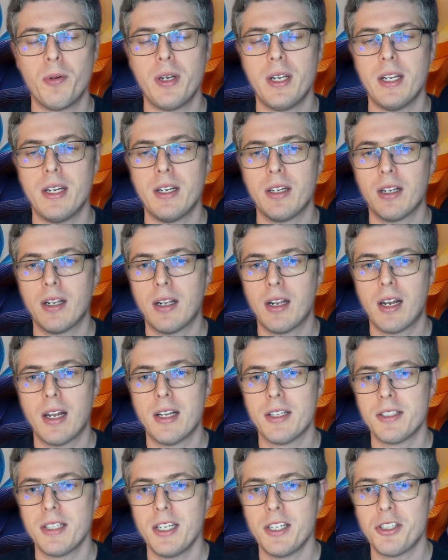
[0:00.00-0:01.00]
in
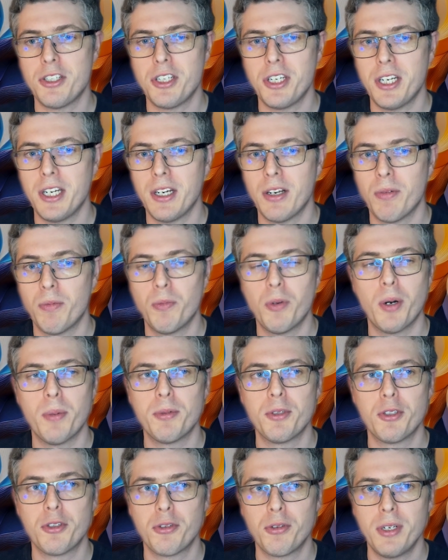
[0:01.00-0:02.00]
glass etching,
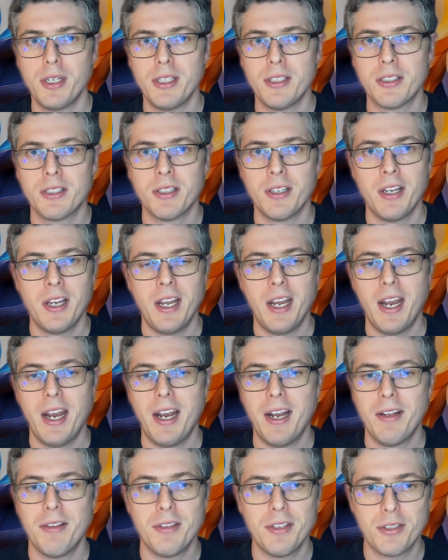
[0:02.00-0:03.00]
Rob's Treats,
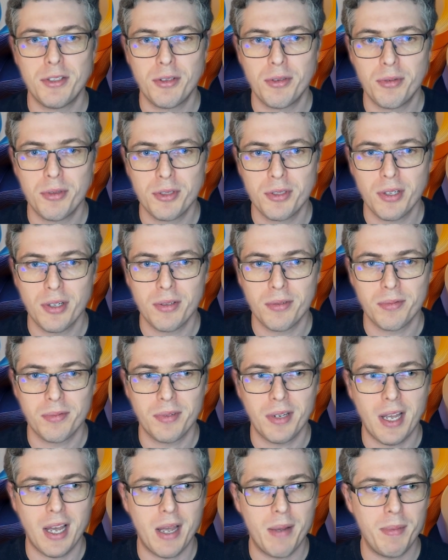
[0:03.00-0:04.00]
and this is the result.
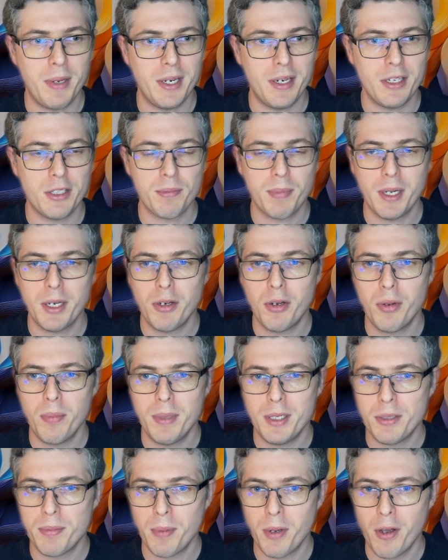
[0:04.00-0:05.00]
I mean, it's by no
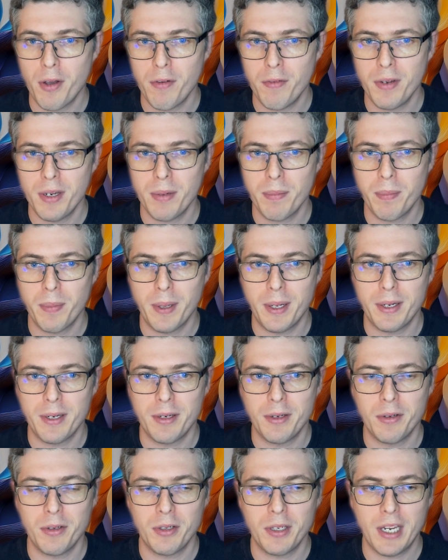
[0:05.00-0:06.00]
means perfect,
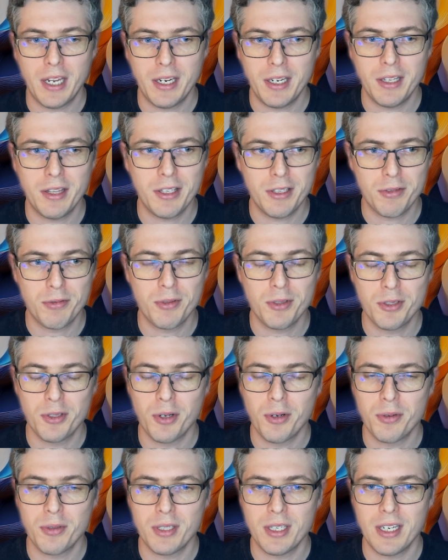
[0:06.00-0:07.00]
but getting this
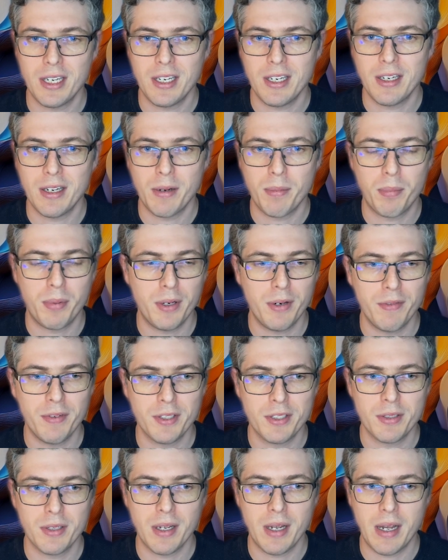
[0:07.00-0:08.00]
result in a
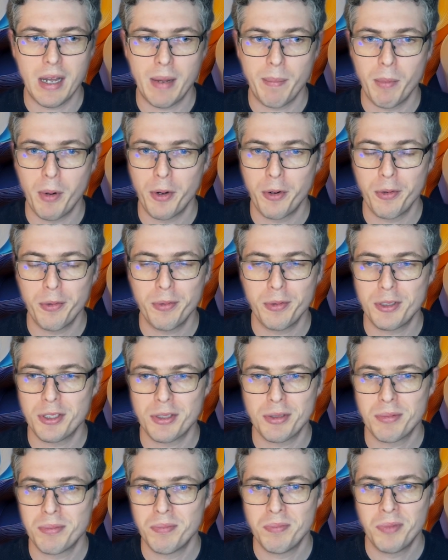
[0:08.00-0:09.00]
previous model
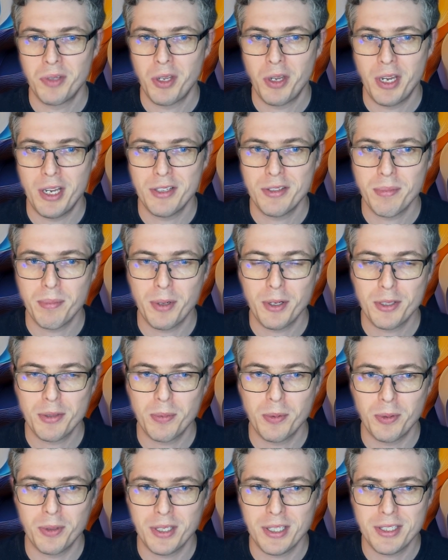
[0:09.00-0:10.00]
just isn't
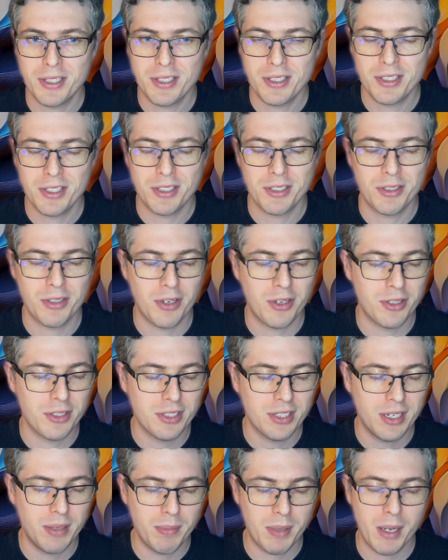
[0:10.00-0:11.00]
possible. This is just
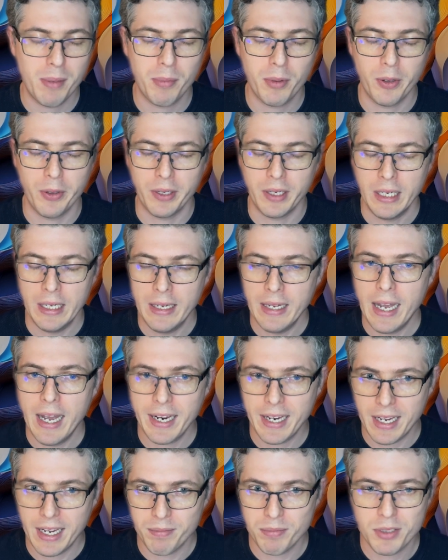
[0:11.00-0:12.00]
honestly mind-blowing.
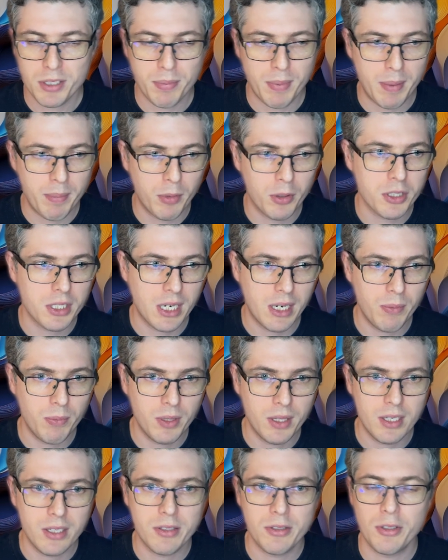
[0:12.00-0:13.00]
Again, spend more time
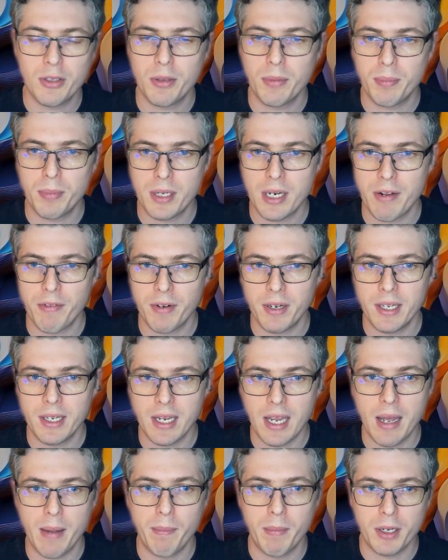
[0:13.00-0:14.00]
with this, you could definitely
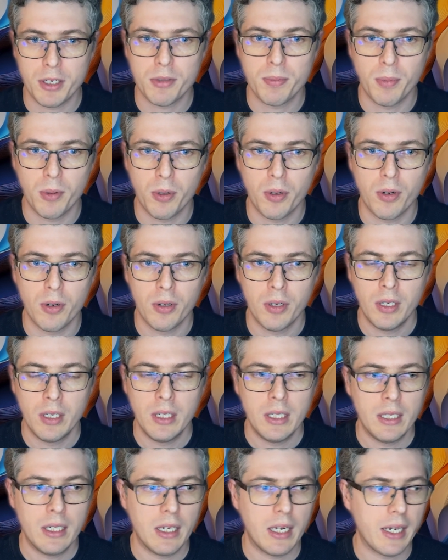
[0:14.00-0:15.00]
get much more,
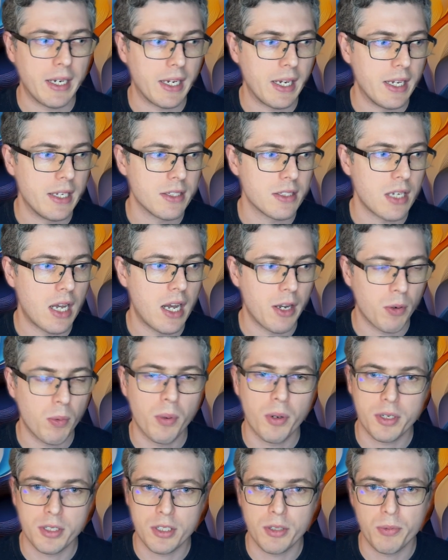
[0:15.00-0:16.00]
I guess, high
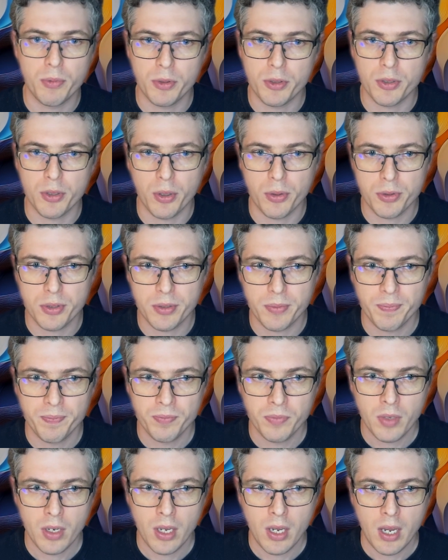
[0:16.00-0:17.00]
quality results.
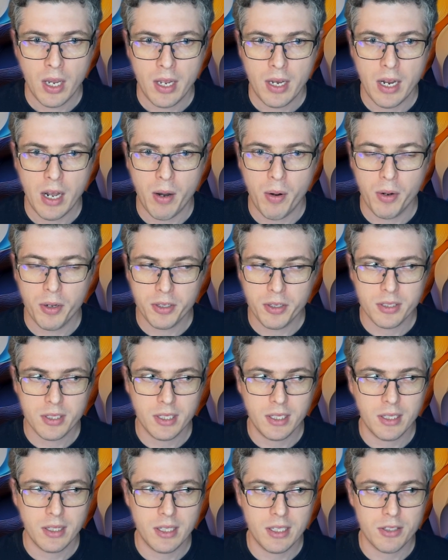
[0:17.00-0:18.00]
Now,
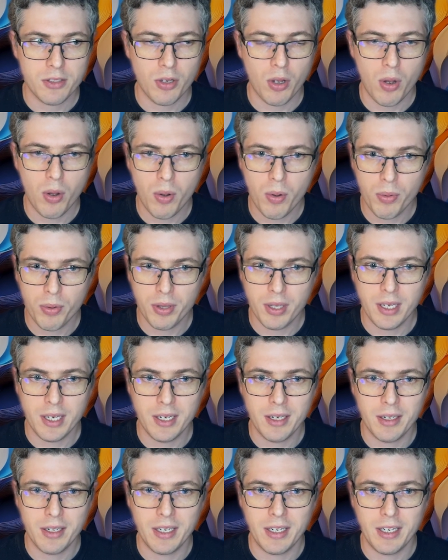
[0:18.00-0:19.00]
honestly, this whole
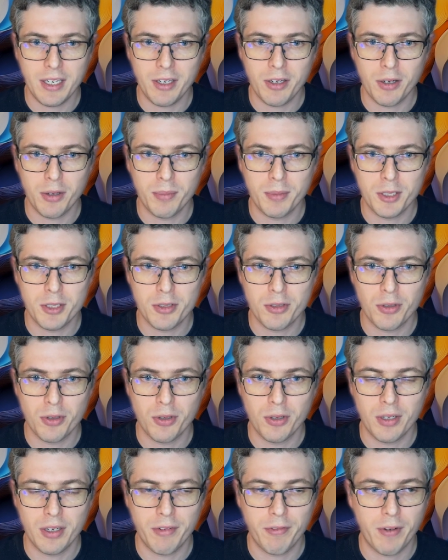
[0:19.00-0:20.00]
thing in e-commerce
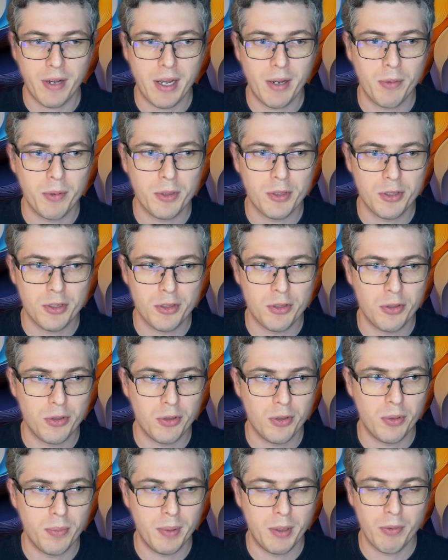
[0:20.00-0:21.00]
store, if I was
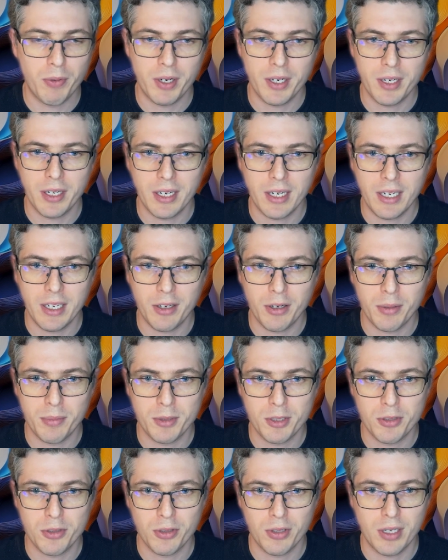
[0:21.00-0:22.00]
to be running an
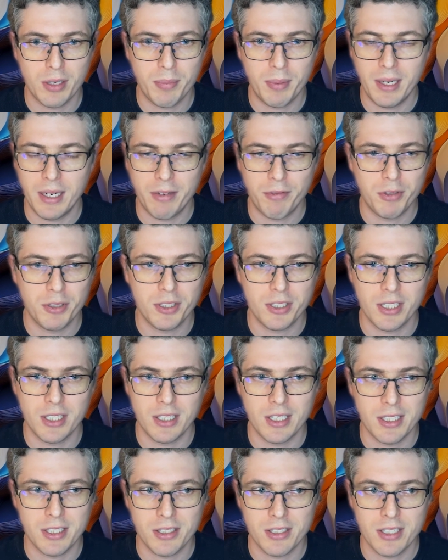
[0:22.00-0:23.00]
e-commerce store, I'd be leveraging
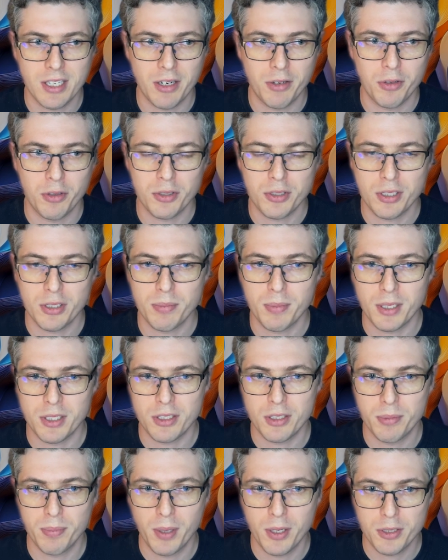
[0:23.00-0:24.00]
this technology as much
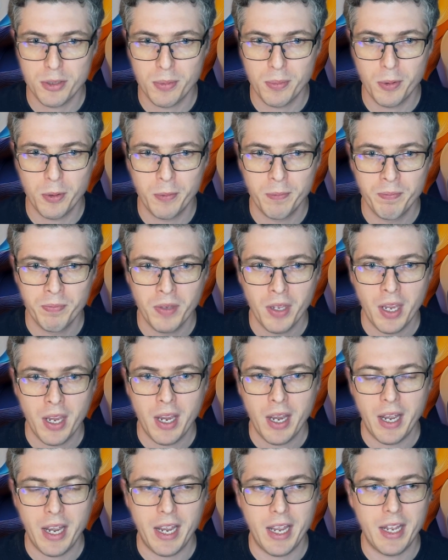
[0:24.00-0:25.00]
as possible.
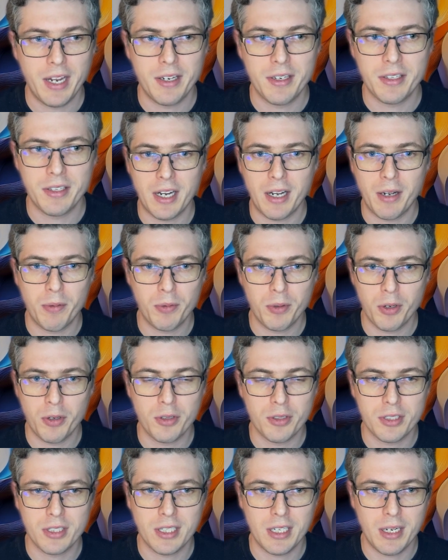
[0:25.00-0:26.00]
And would
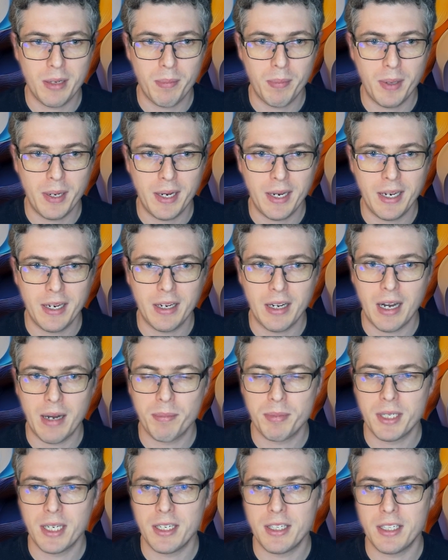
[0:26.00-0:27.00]
honestly be
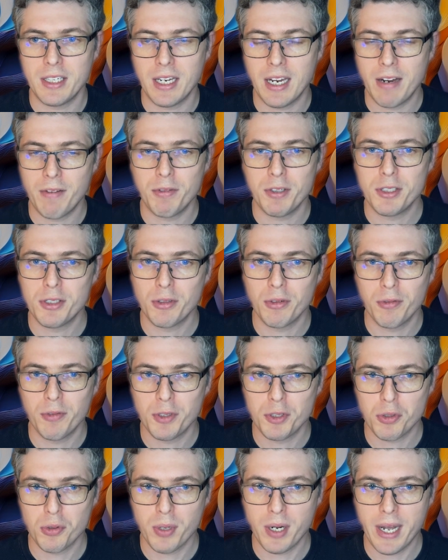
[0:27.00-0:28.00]
updating every single
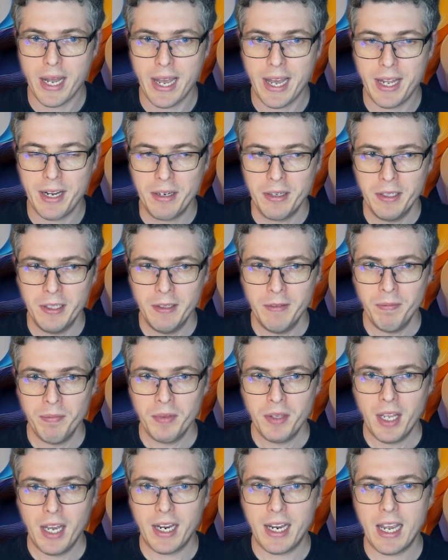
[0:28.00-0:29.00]
visual I had.
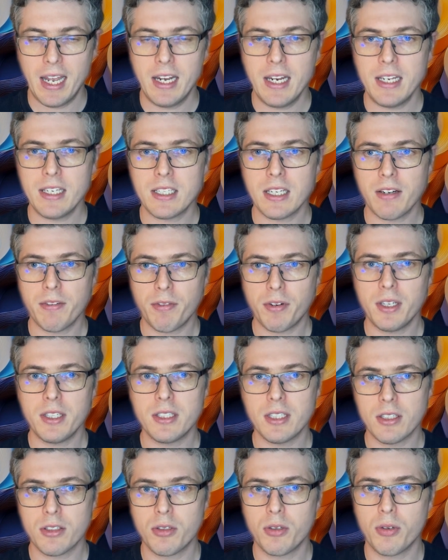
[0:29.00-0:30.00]
Again, it definitely
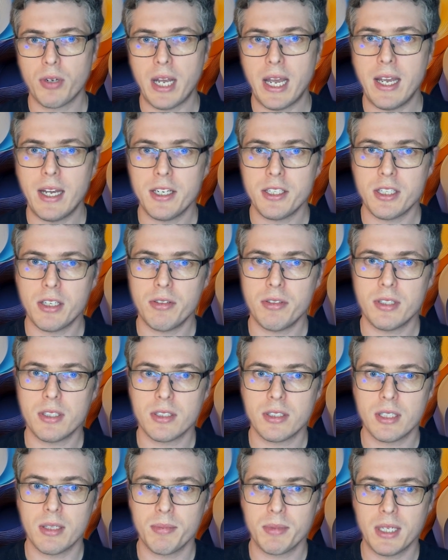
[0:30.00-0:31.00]
does look AI generated
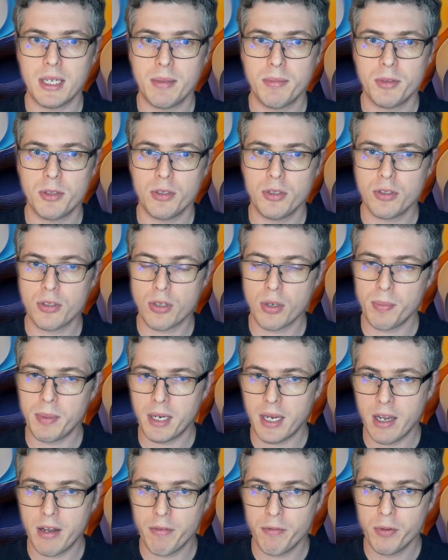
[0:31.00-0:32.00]
sometimes, so you just gotta be
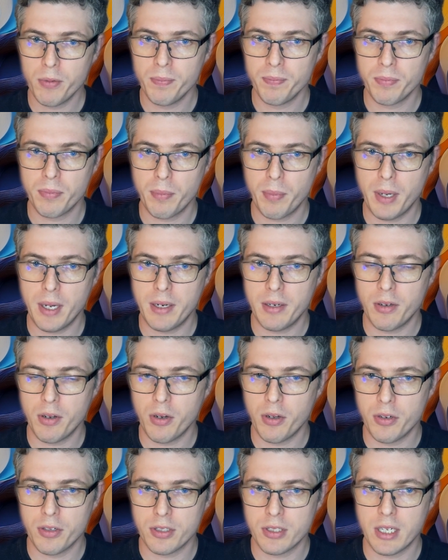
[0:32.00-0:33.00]
careful. But
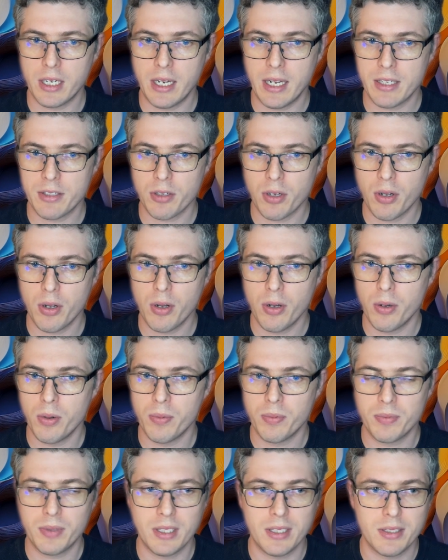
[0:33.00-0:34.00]
honestly, as a
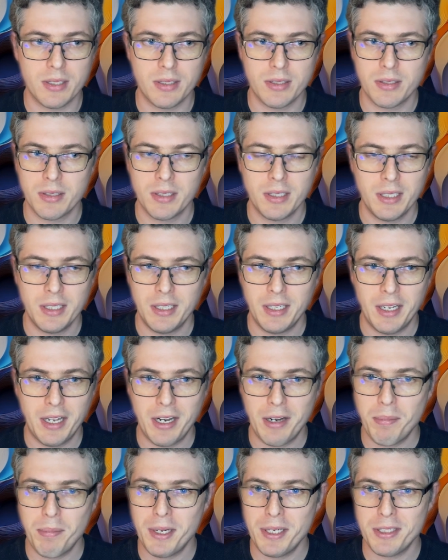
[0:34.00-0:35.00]
whole, this is
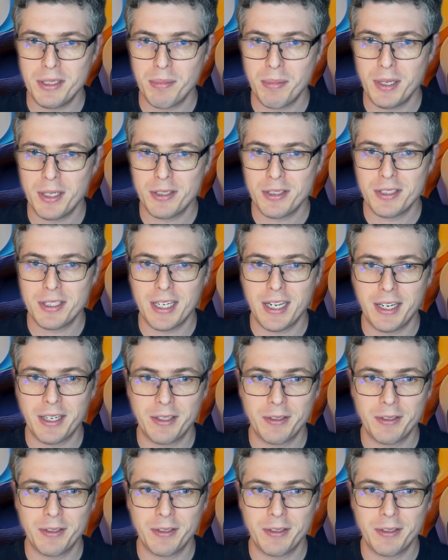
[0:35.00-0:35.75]
an amazing piece of tech.